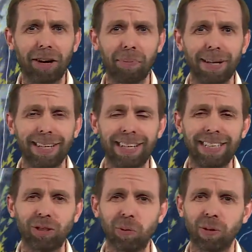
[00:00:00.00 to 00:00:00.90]
up
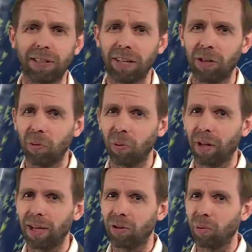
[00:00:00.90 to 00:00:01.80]
in towards the North
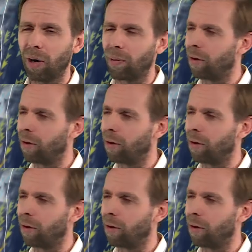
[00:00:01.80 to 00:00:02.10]
Island as well.